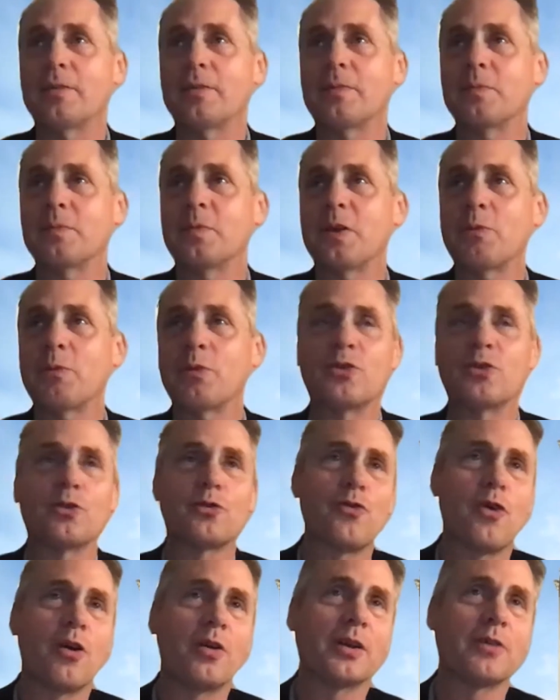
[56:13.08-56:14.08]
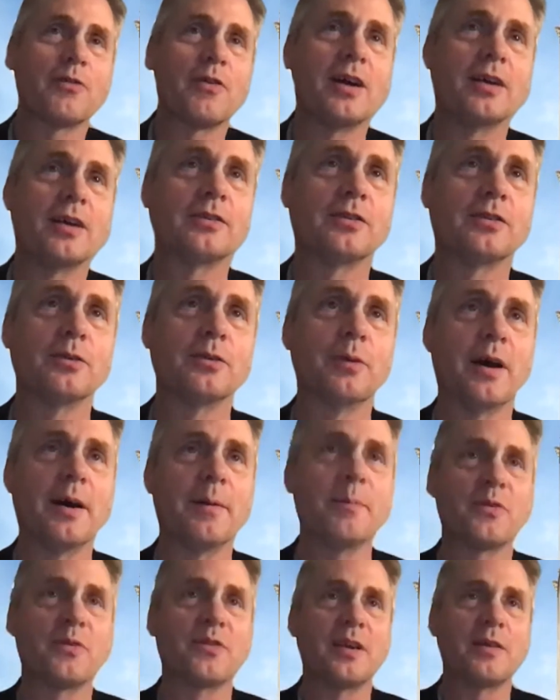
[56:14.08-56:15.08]
think we're just rolling around to
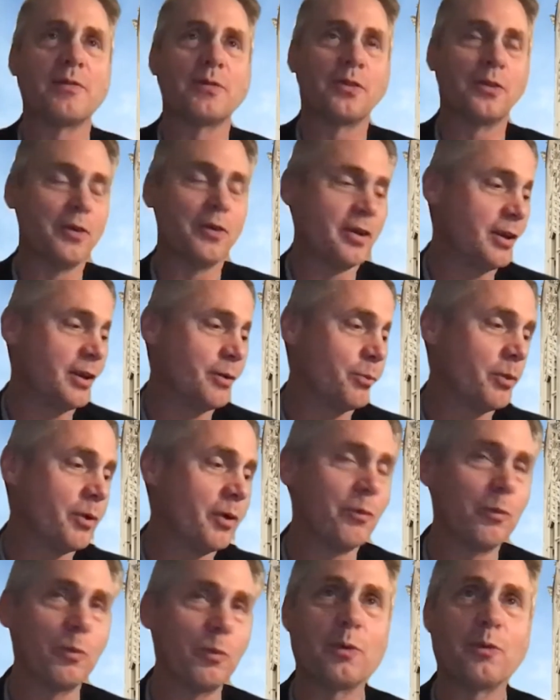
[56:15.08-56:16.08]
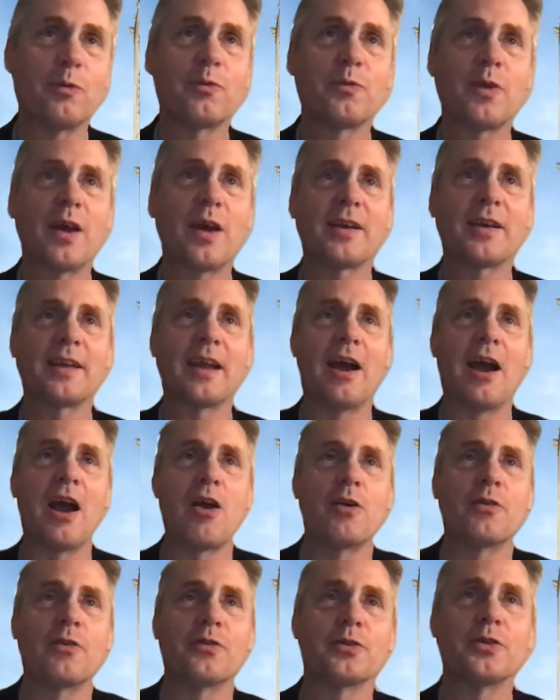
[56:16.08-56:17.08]
7:30, and we've taken our
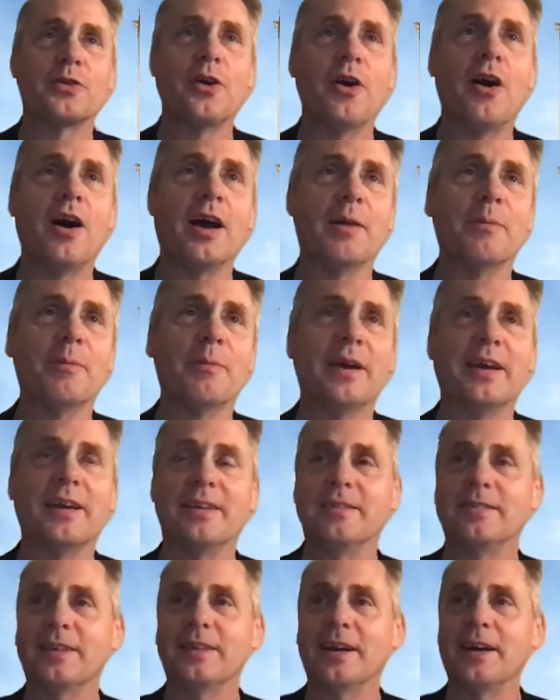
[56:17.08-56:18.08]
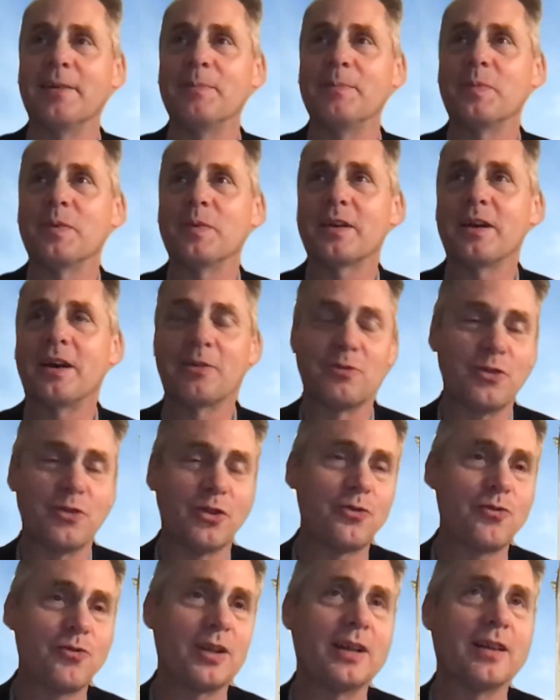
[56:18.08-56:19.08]
hour of your time. And I'd
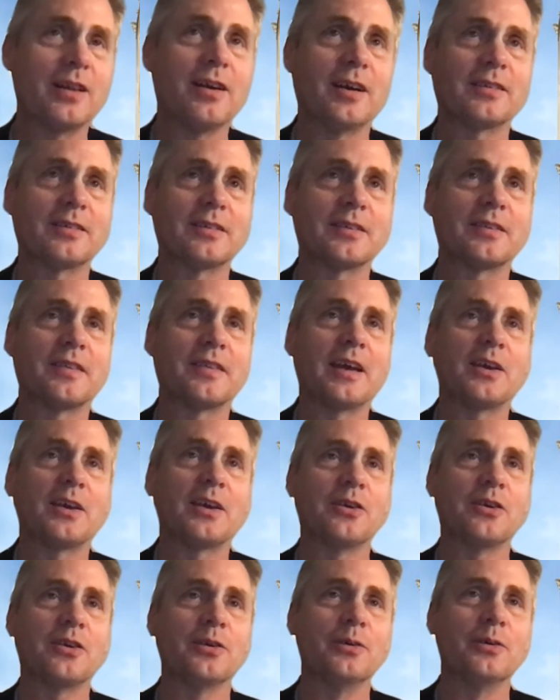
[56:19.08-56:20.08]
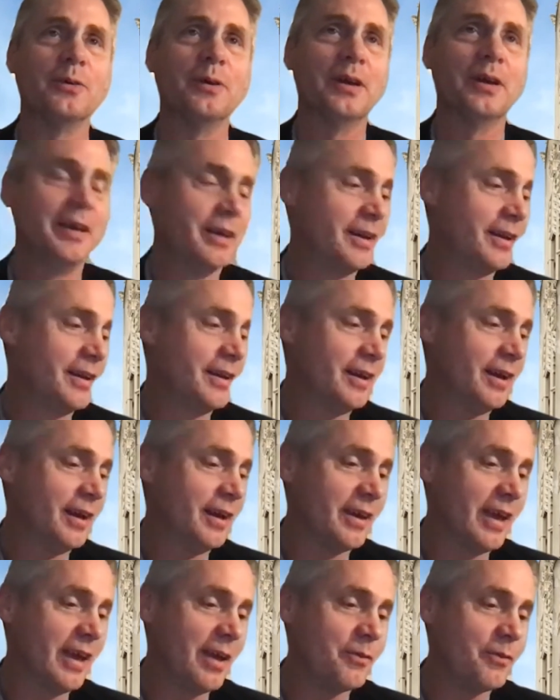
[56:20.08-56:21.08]
just really like to thank you
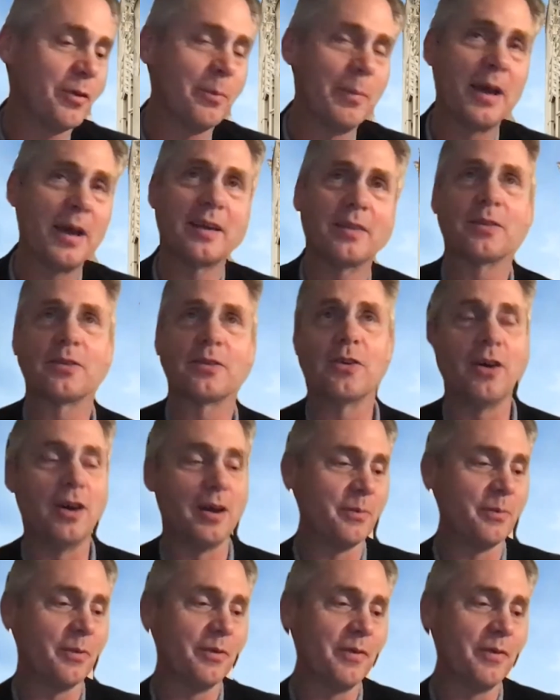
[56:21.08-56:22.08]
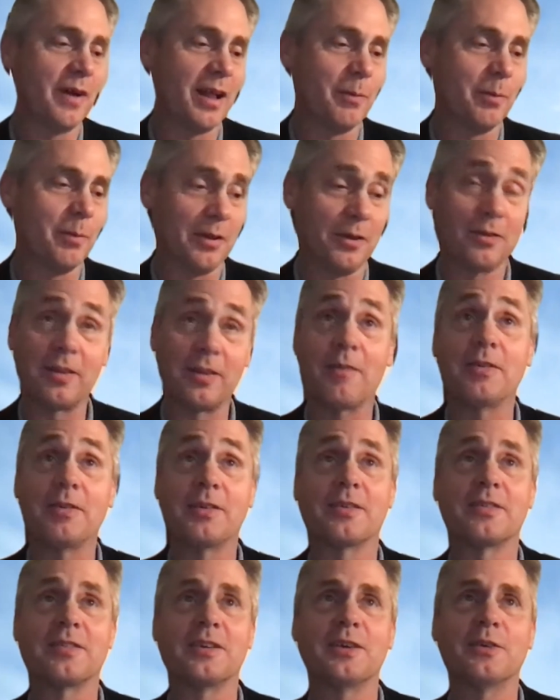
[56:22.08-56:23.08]
again for making the time available. And it's lovely
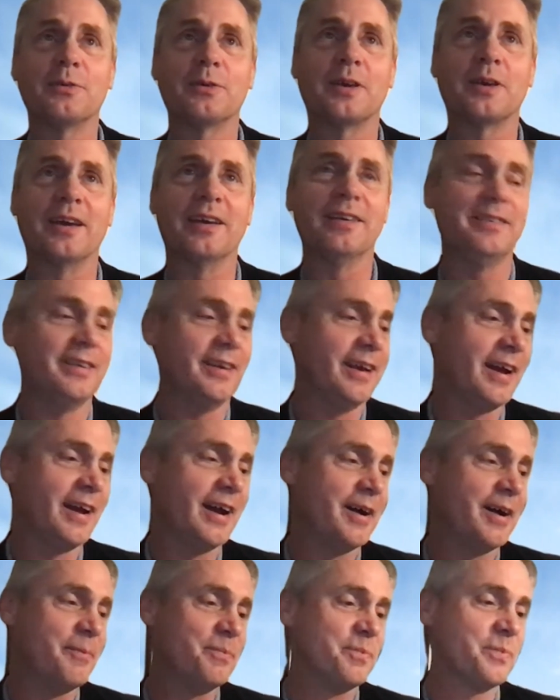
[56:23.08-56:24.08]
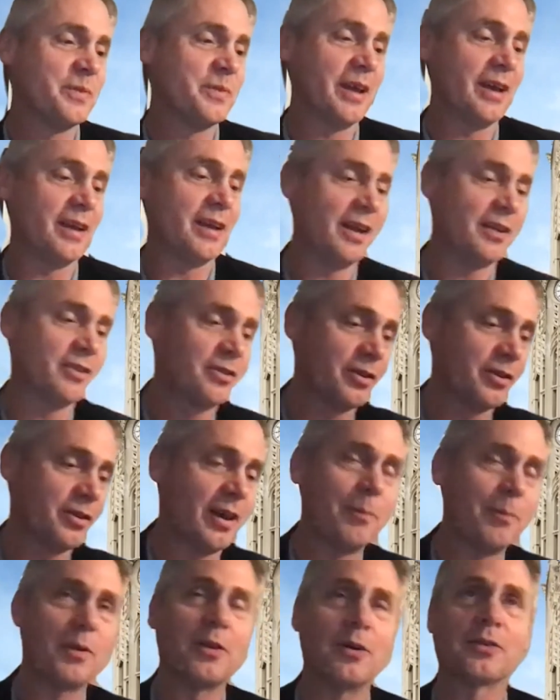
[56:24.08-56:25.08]
to see you again, to
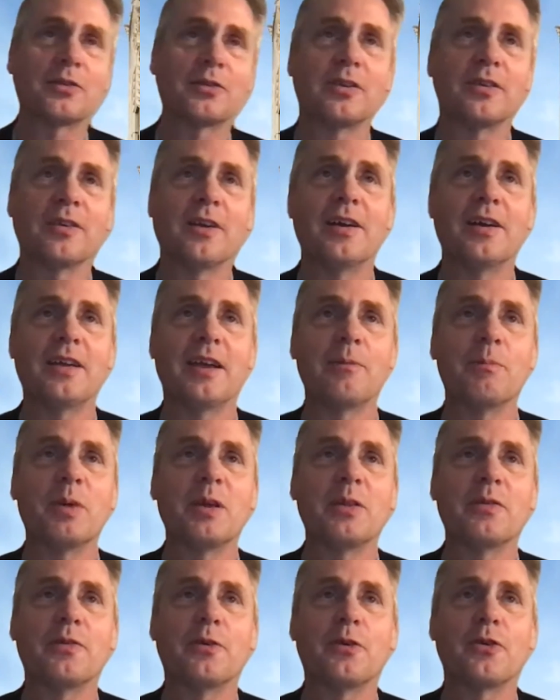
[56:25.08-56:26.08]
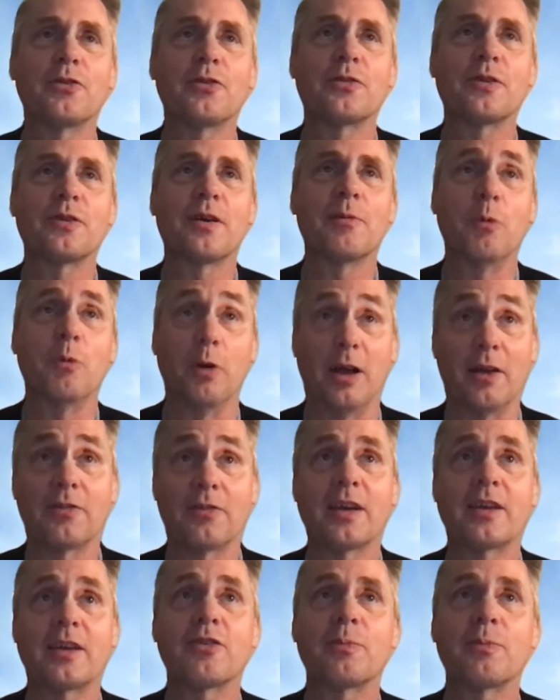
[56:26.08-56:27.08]
come along tonight and be the first, or our
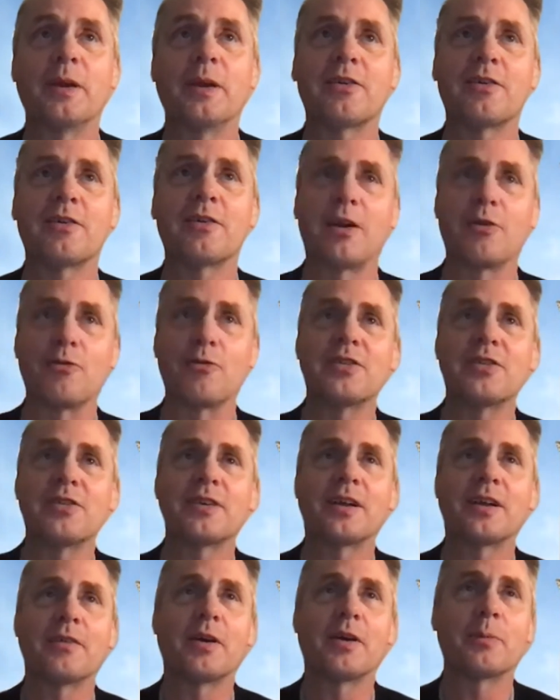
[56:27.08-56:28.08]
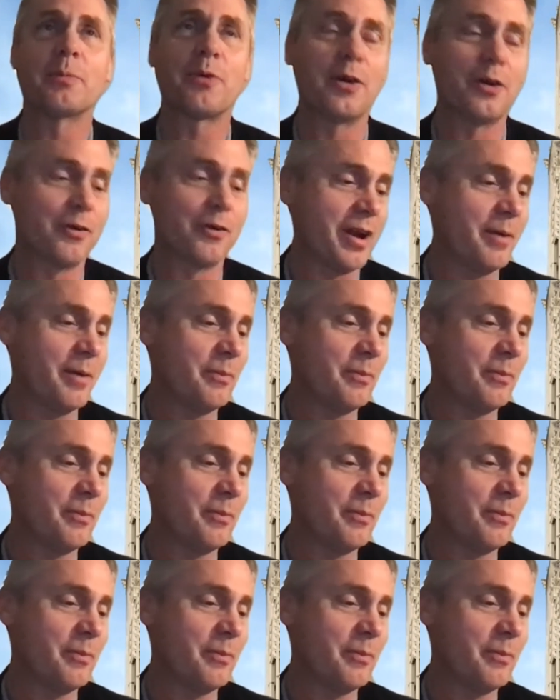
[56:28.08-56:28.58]
second speaker in our restart of our program